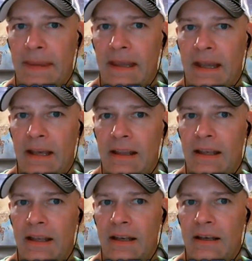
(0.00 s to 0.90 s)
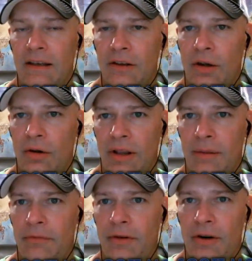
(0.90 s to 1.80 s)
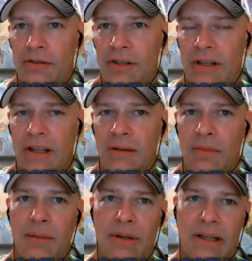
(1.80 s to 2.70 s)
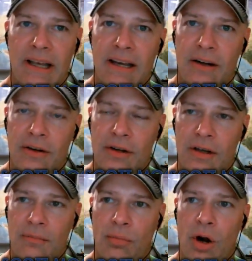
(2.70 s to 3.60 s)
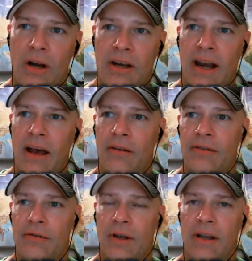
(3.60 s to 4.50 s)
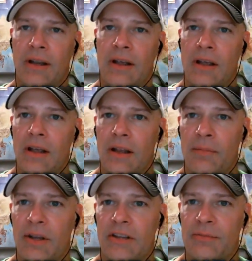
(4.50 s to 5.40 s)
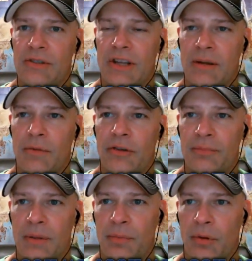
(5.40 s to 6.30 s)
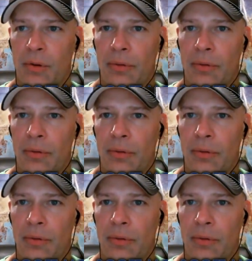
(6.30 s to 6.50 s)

and then you go to them first, and then maybe later you can broaden it out to the biggest mistake most people